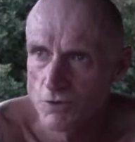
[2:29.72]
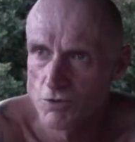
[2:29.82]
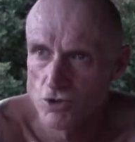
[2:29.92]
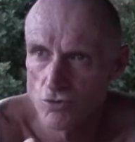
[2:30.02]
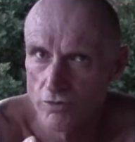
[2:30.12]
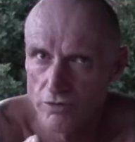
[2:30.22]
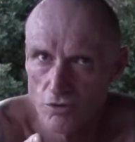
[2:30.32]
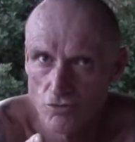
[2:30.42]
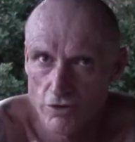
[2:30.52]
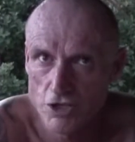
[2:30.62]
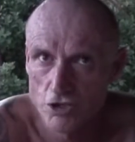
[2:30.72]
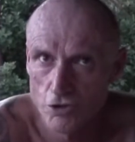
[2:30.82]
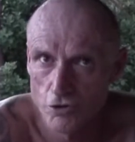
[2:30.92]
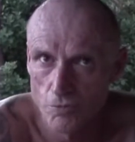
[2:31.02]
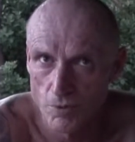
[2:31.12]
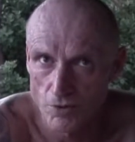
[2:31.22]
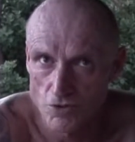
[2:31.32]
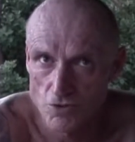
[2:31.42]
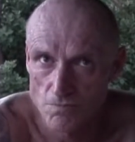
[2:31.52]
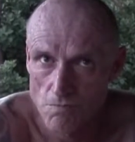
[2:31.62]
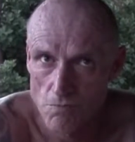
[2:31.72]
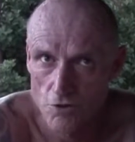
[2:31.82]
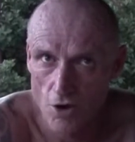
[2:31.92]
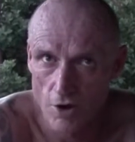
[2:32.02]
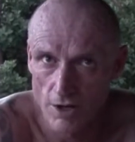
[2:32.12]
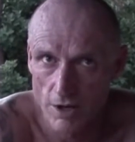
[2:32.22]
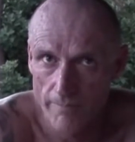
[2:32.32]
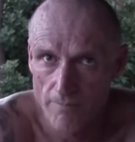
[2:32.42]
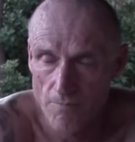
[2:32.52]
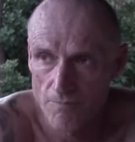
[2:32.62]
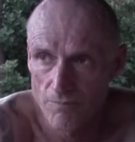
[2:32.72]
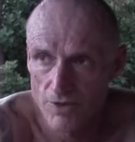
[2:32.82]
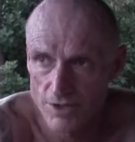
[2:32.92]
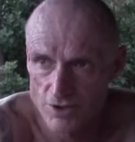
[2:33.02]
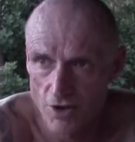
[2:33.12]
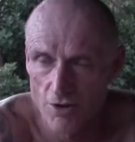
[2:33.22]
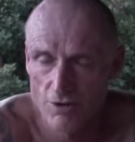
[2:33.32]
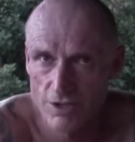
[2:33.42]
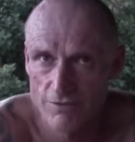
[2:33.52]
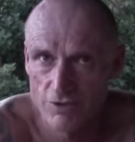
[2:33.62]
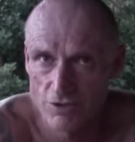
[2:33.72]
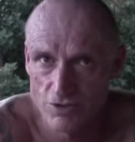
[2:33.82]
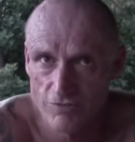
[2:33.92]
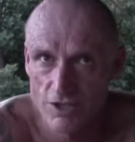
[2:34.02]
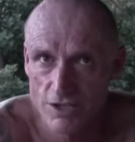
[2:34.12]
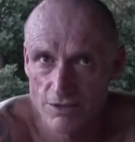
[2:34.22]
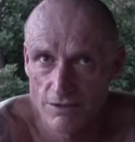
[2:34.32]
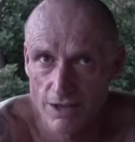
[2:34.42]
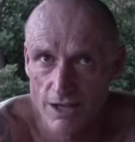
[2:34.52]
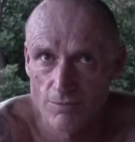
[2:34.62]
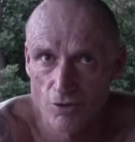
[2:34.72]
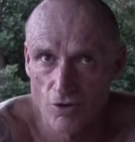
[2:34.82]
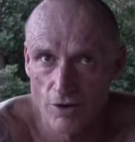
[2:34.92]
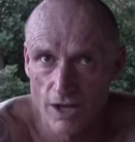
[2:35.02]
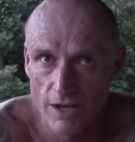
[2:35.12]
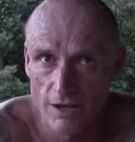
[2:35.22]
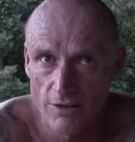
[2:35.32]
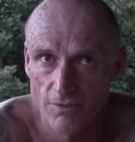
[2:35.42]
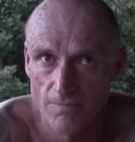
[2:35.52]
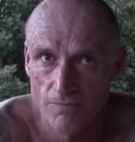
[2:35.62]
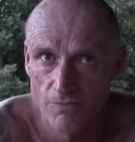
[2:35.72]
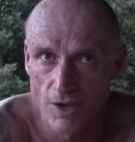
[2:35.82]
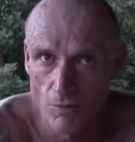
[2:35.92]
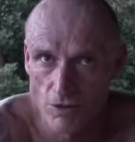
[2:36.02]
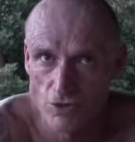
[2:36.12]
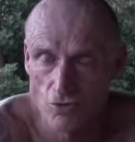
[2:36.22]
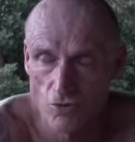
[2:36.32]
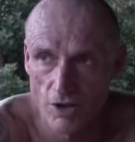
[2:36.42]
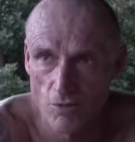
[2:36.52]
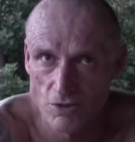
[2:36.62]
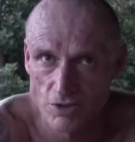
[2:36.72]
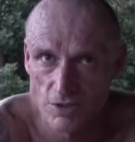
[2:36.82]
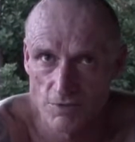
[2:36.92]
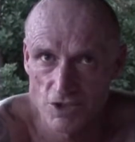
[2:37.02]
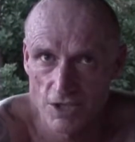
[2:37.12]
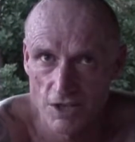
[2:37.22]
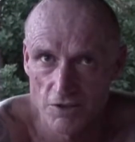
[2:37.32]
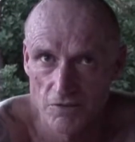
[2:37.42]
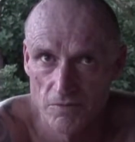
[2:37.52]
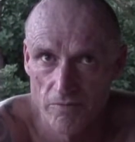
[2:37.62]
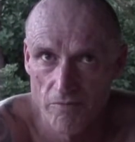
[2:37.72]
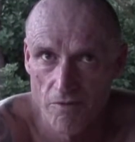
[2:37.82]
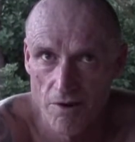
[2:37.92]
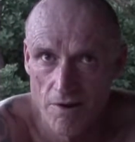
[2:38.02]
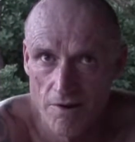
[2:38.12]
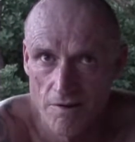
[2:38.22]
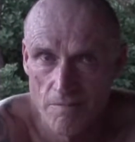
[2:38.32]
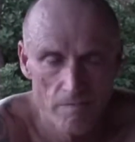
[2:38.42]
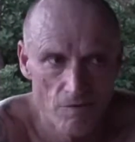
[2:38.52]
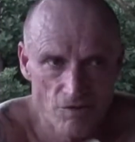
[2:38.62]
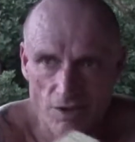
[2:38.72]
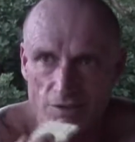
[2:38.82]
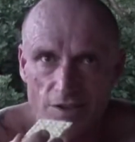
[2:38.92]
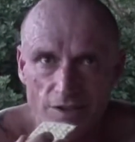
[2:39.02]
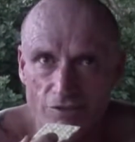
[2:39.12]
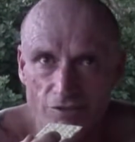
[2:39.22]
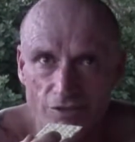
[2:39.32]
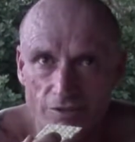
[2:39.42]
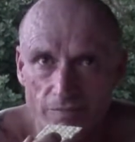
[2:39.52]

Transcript: We saw three turtle prints going up. That is the only evidence of any animal on land that we saw that wasn't domesticated. There's nothing left.